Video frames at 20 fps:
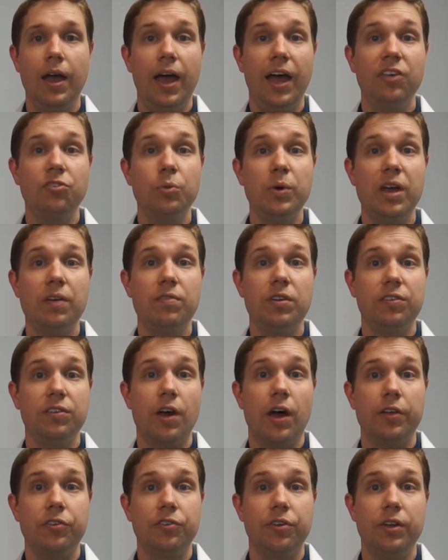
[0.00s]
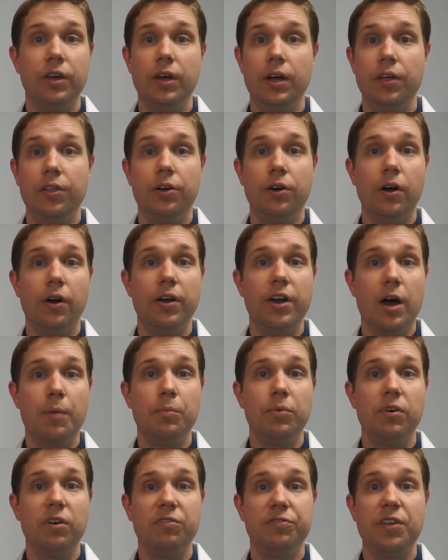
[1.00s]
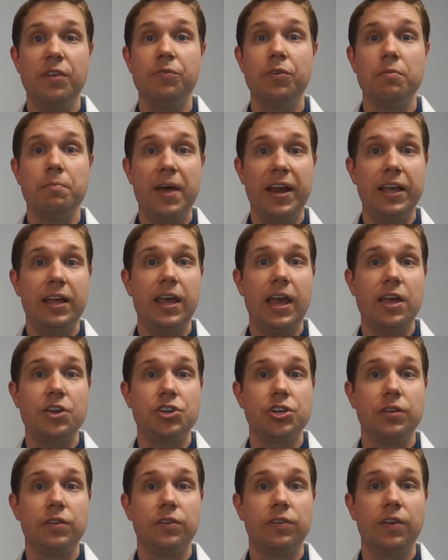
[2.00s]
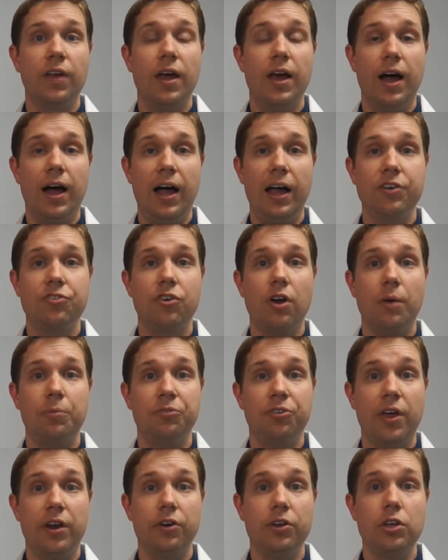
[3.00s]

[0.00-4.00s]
As we have discussed, there are a number of different medications, eye drops, that